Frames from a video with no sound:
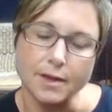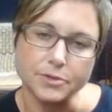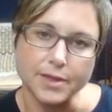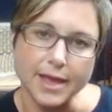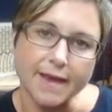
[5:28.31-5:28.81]

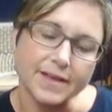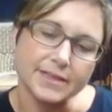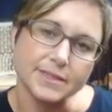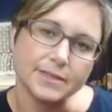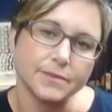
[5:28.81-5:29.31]
so they have
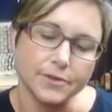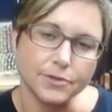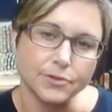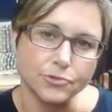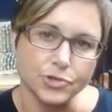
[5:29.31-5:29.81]
that sense of
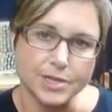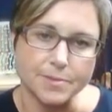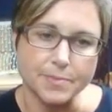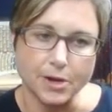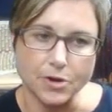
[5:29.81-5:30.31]
conclusion in
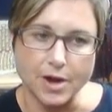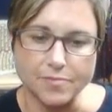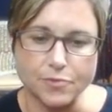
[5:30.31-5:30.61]
the paragraph